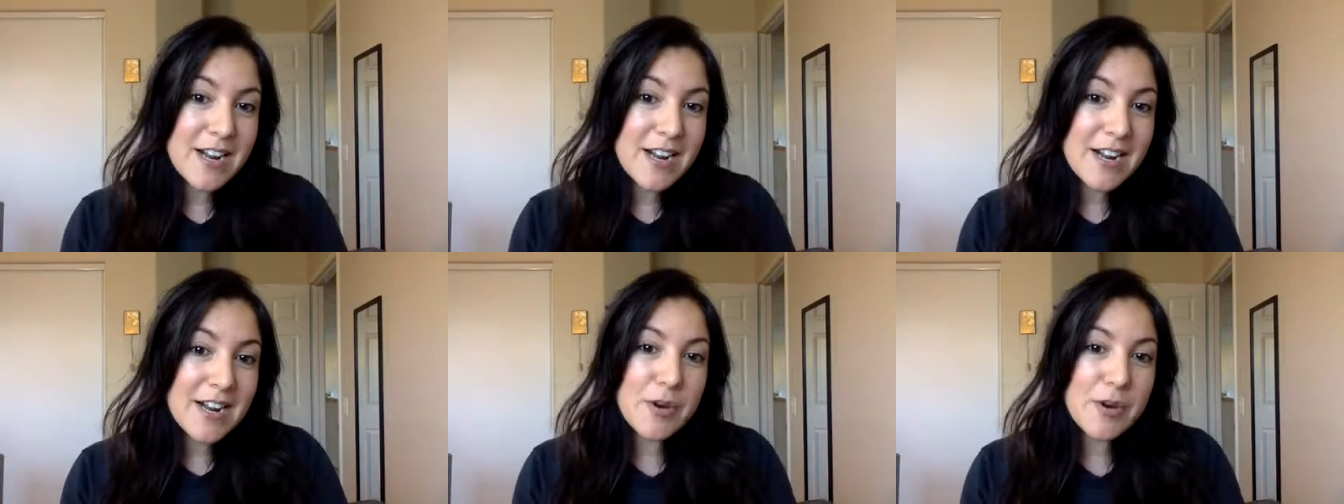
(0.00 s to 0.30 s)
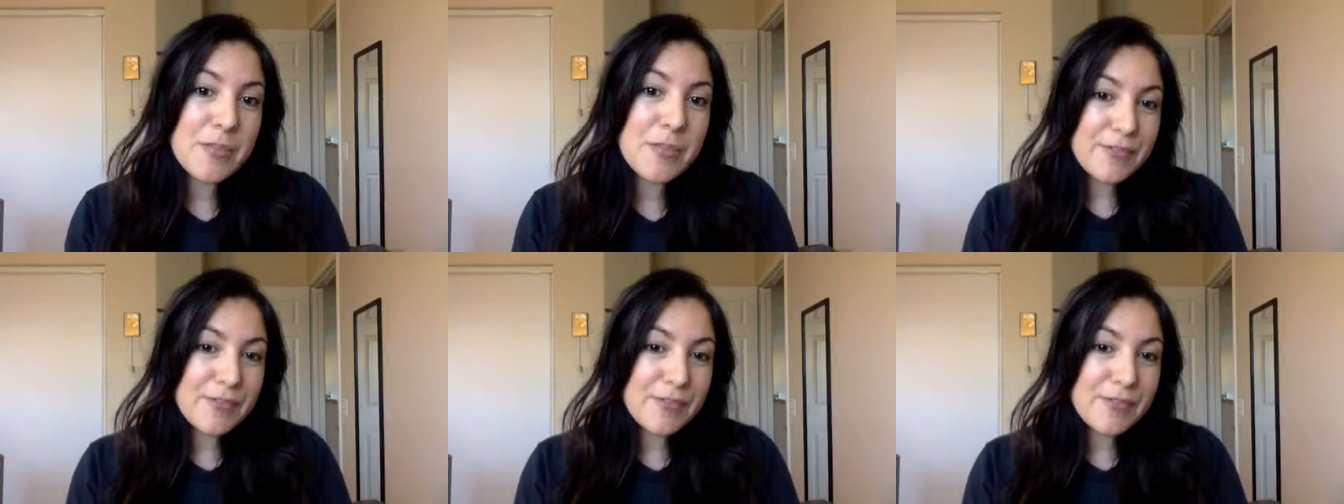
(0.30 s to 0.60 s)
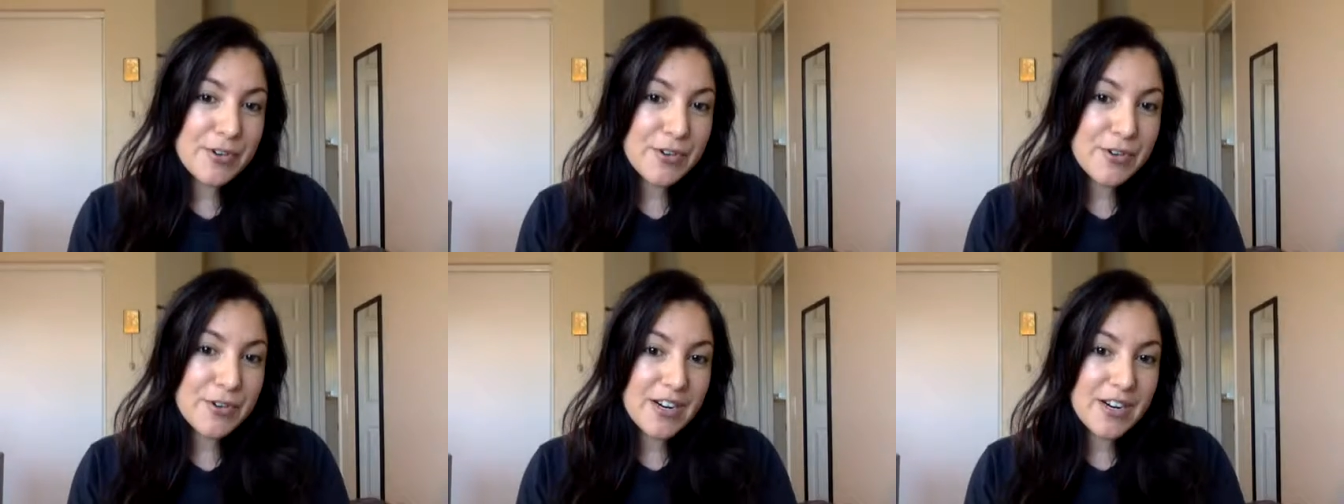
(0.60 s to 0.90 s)
I'm hoping
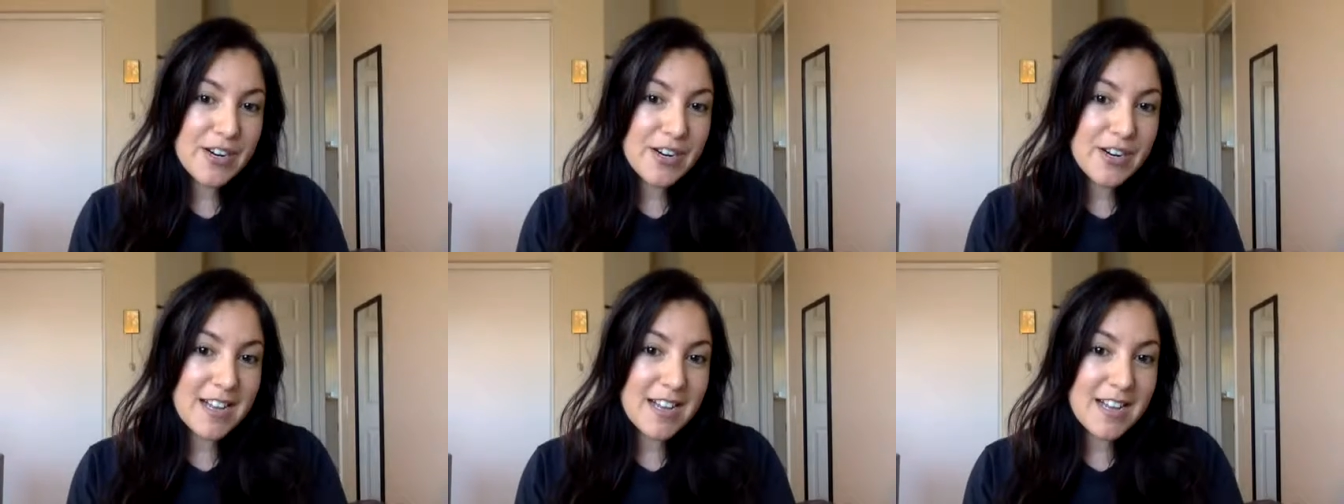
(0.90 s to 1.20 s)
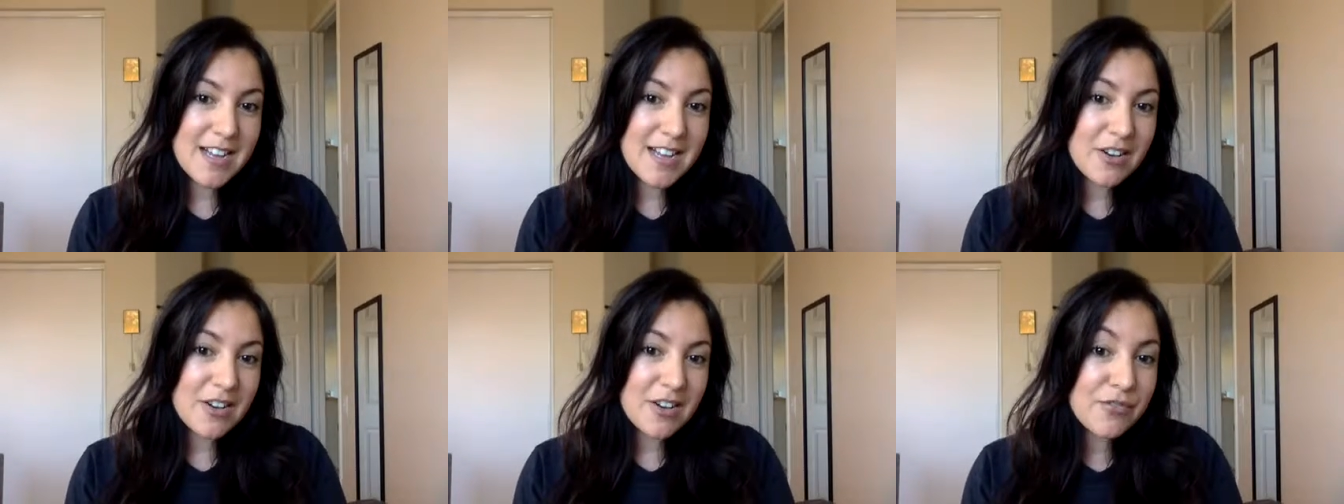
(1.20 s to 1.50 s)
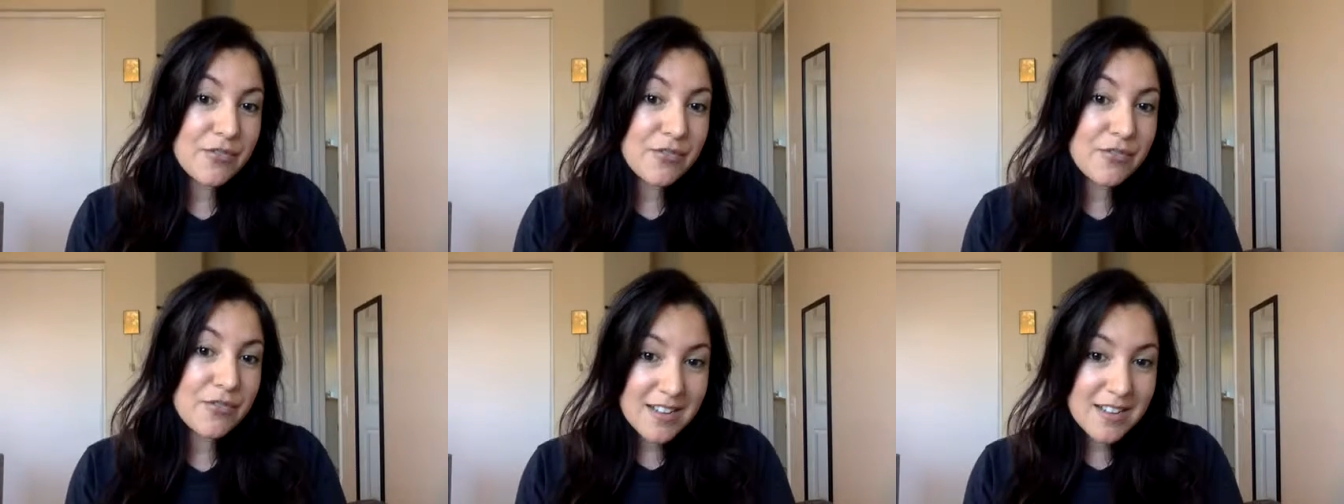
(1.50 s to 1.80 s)
for uh,
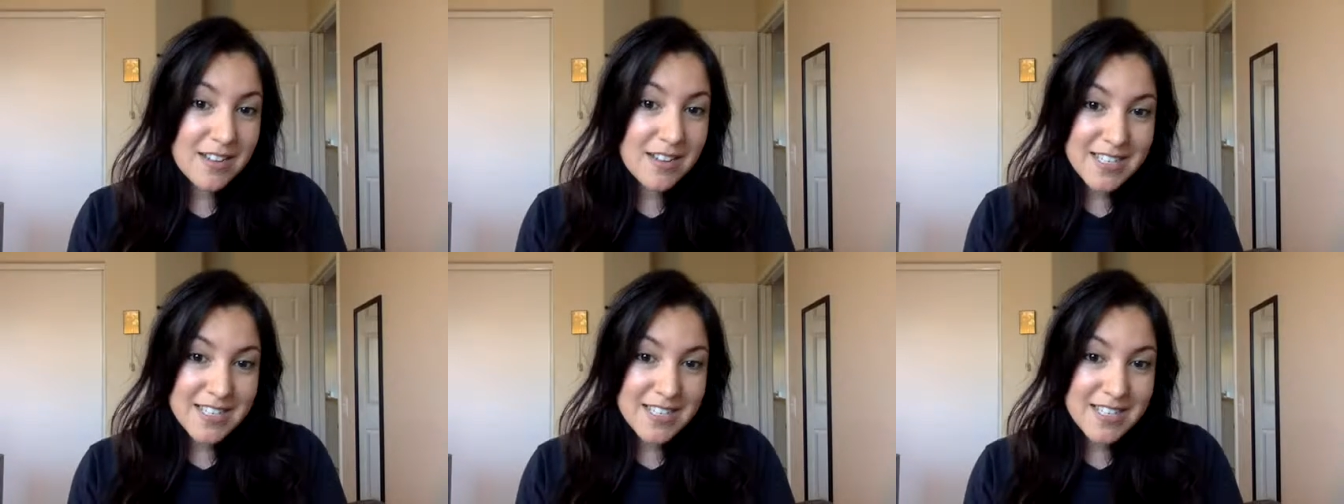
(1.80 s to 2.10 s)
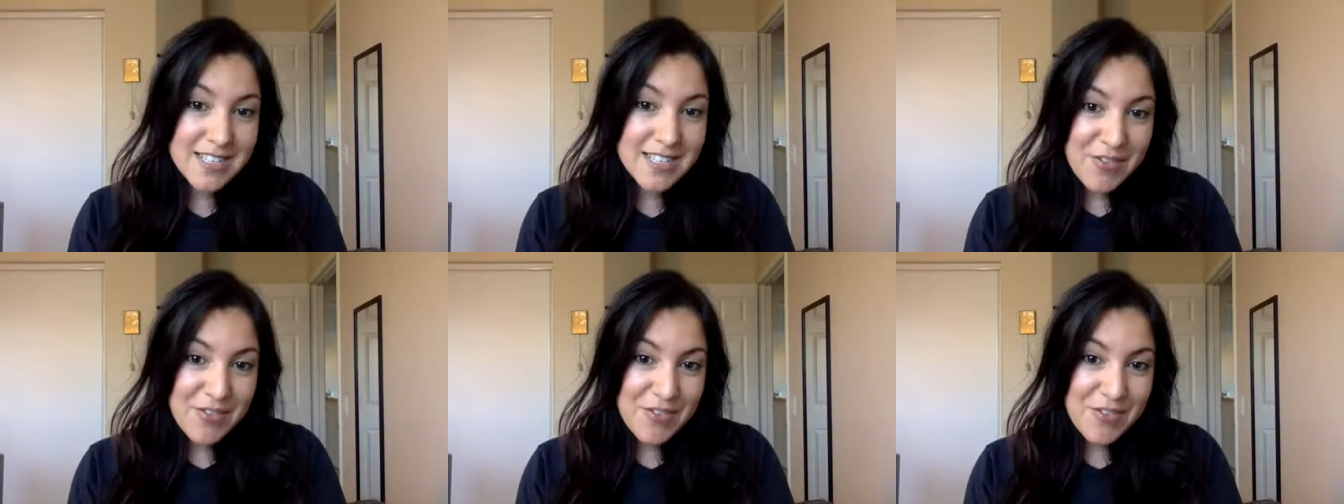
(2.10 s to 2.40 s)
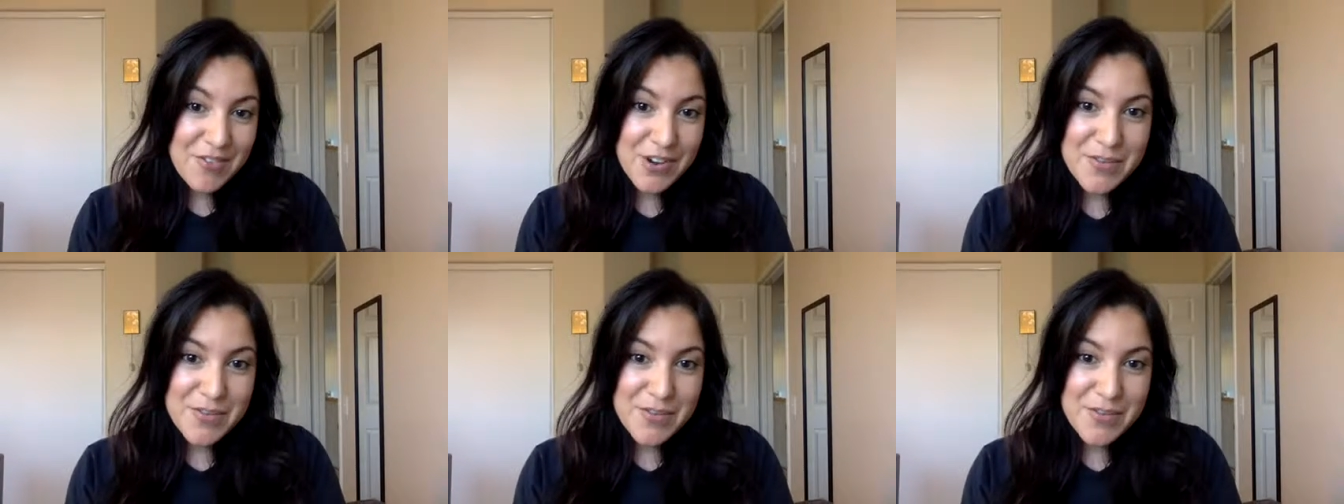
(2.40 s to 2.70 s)
hopefully Knott's Scary
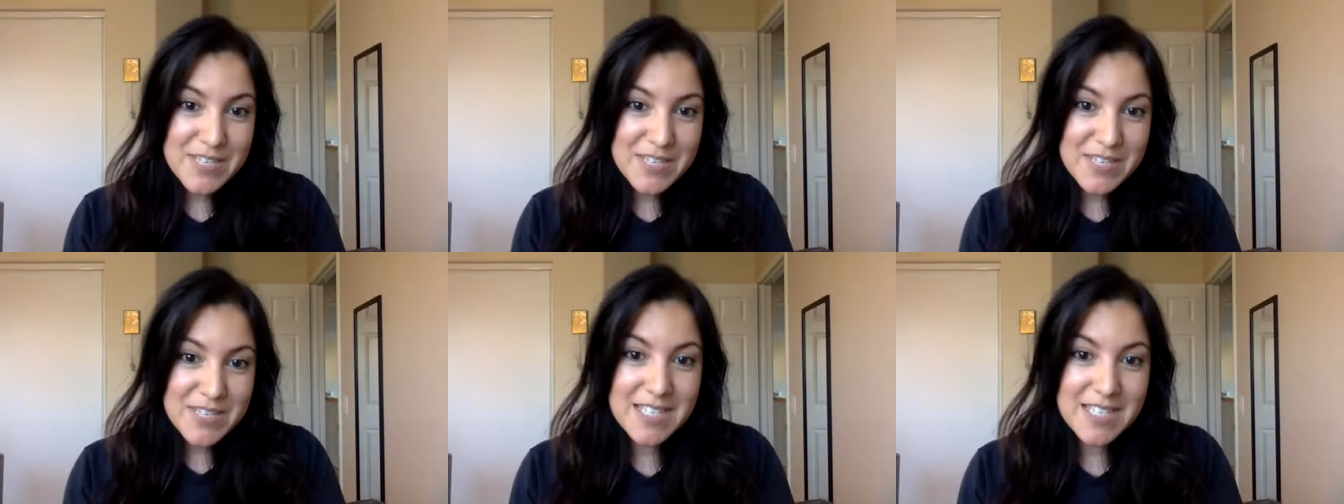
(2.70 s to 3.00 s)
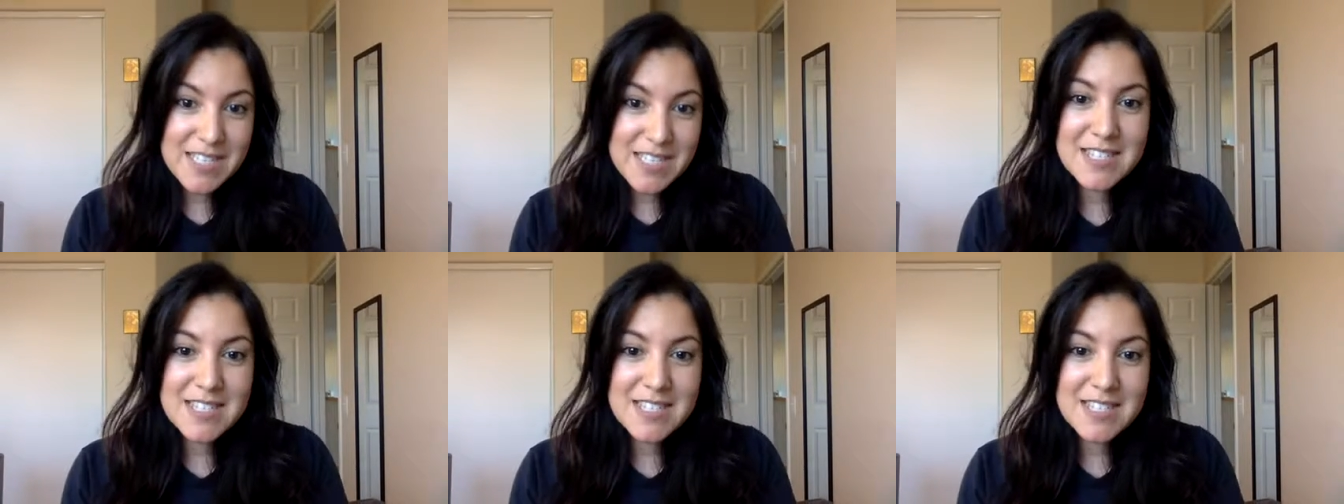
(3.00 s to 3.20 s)
Farm tickets.